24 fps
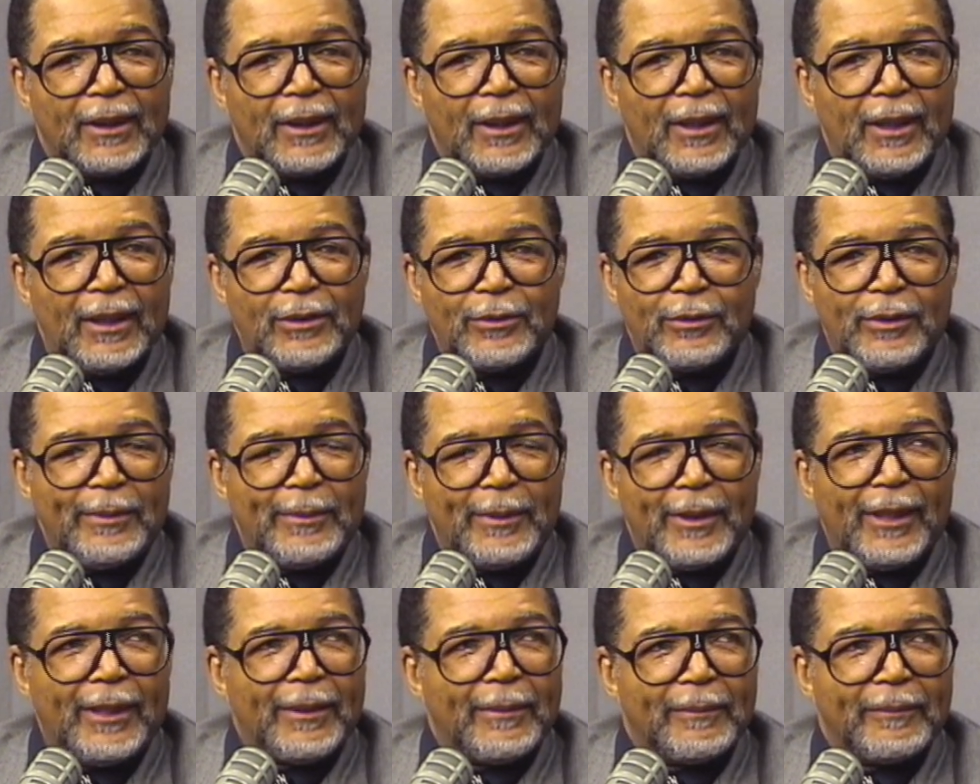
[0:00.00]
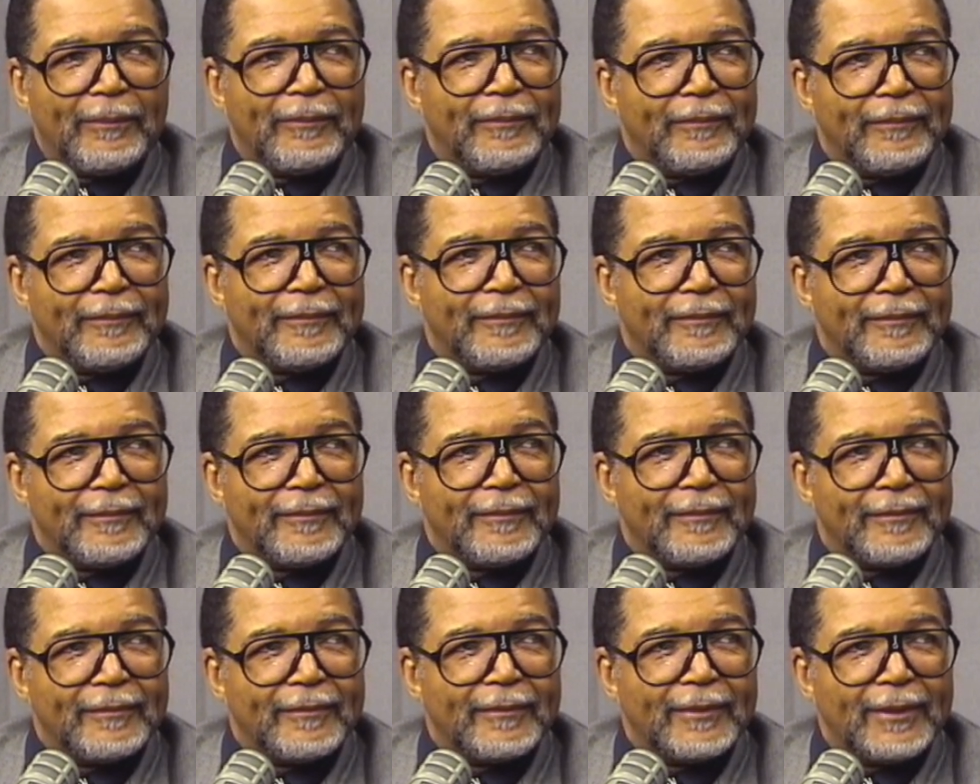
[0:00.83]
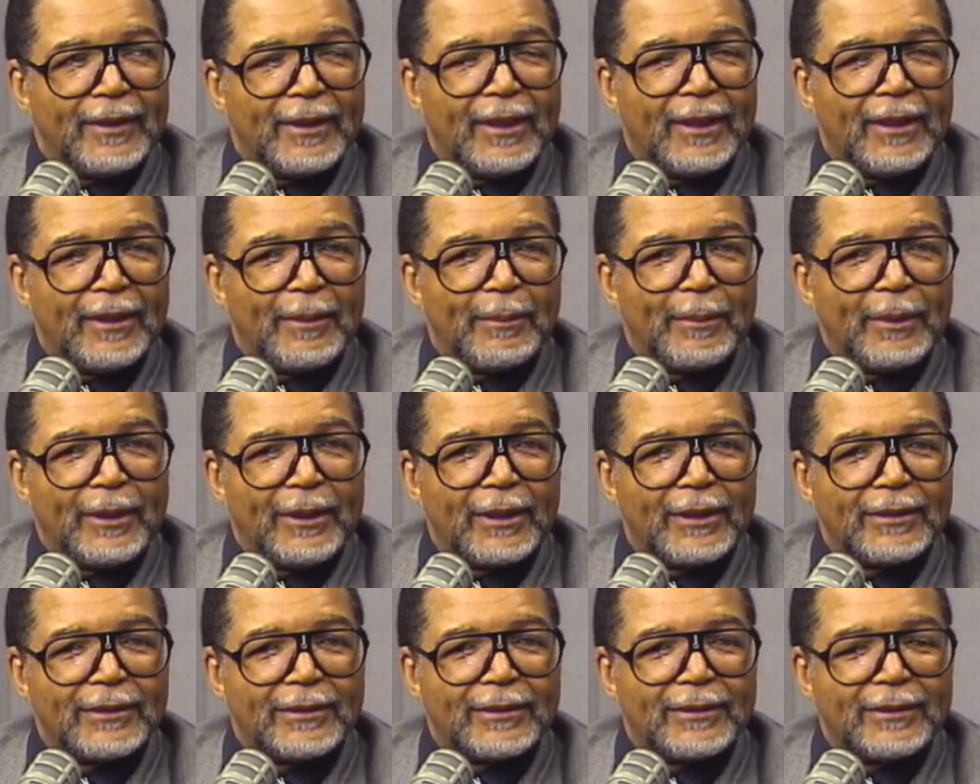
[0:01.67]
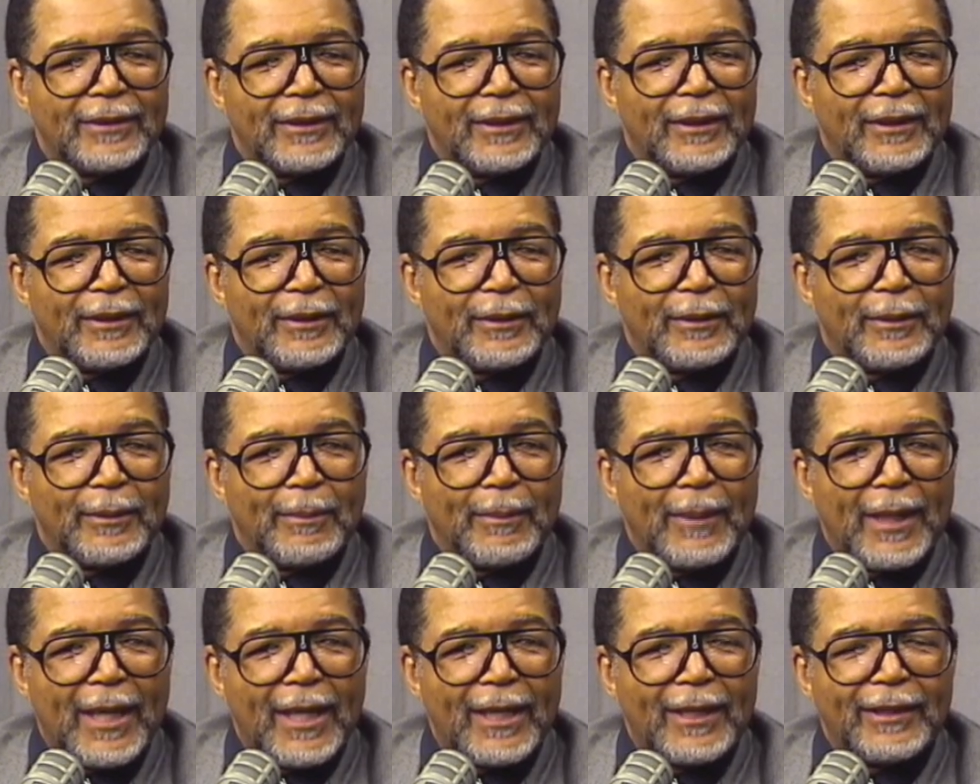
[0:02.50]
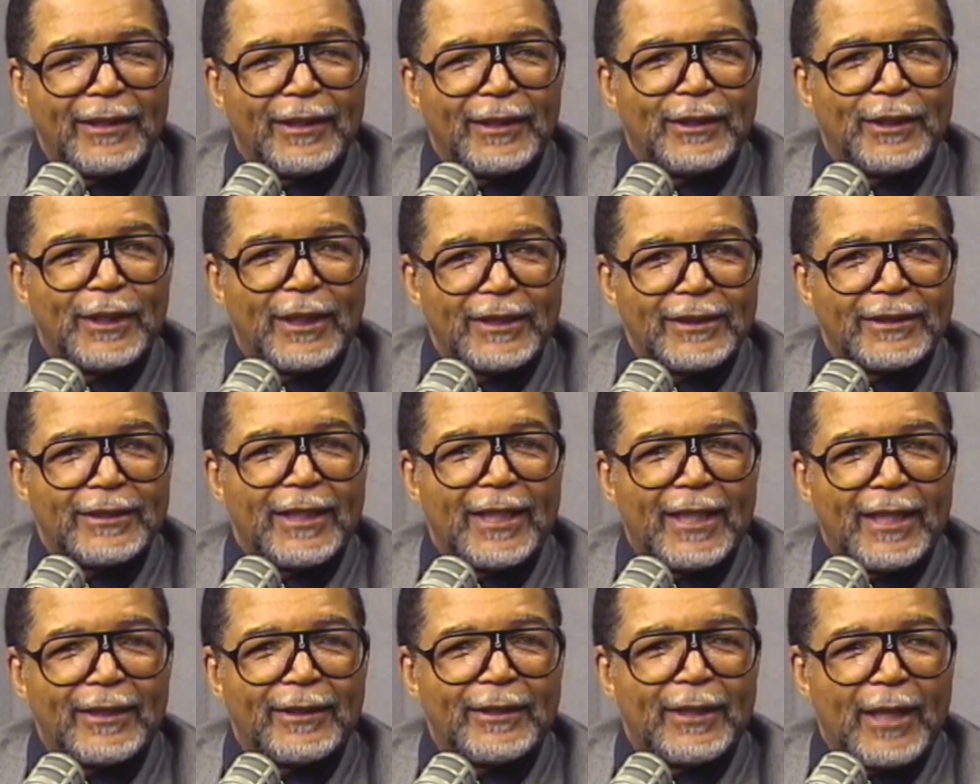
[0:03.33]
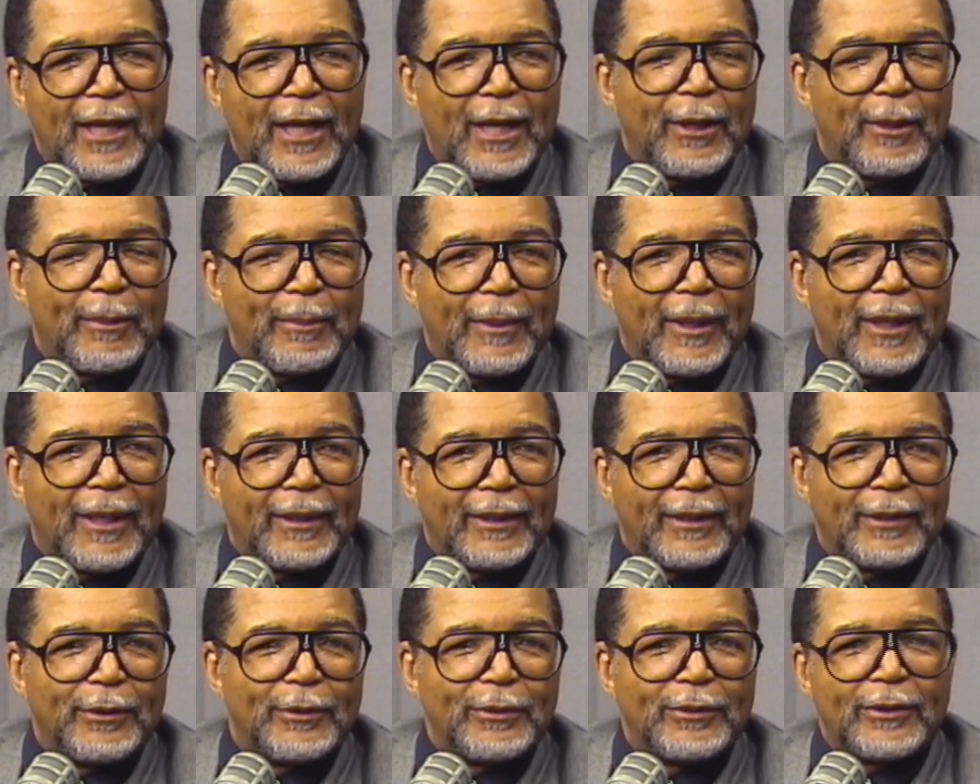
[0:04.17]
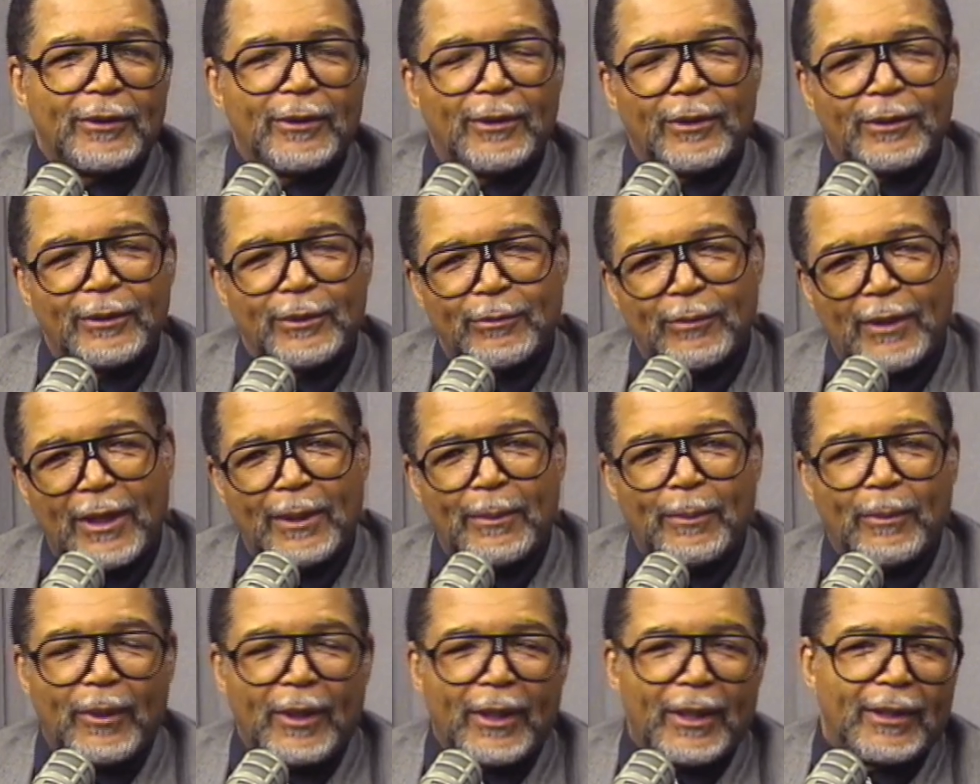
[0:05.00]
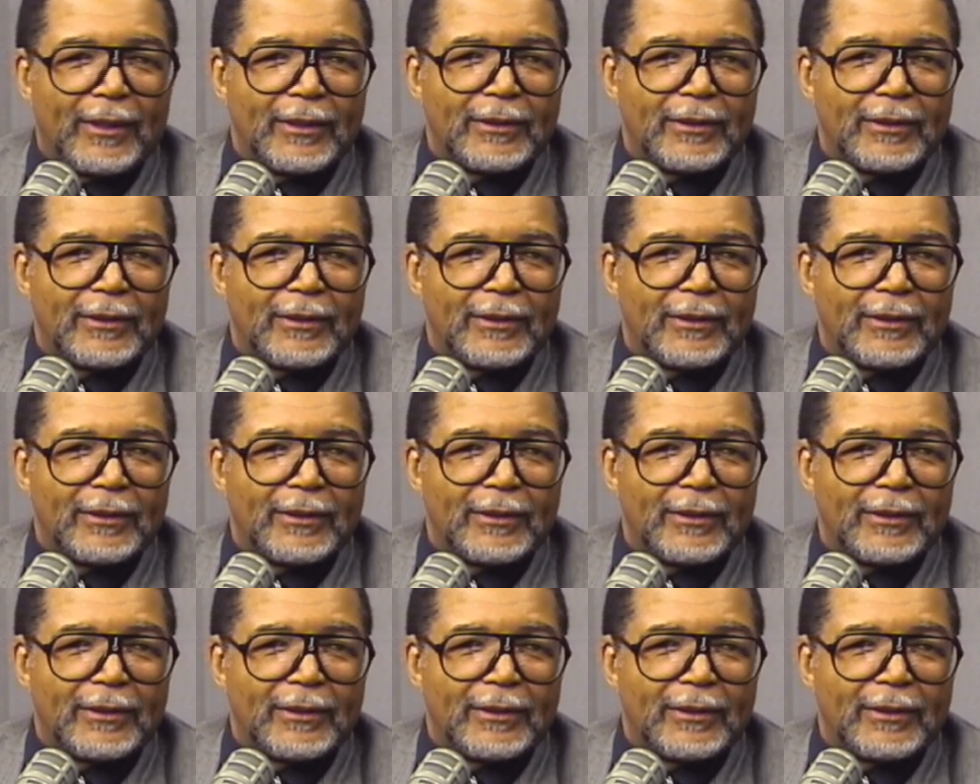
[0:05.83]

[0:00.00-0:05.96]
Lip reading: I dream it up. Because the mind that does that, the higher mind, they used to call it the right brain.